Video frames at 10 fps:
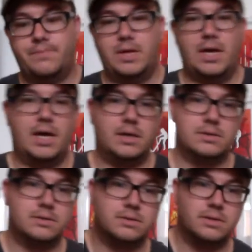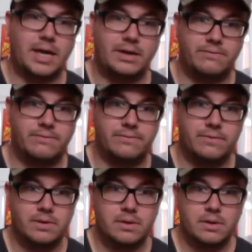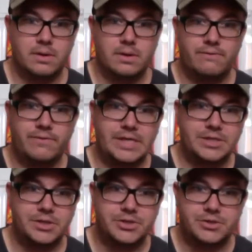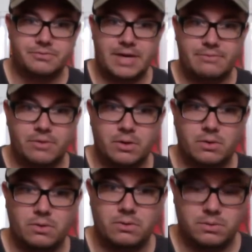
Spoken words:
and kind of vintage retro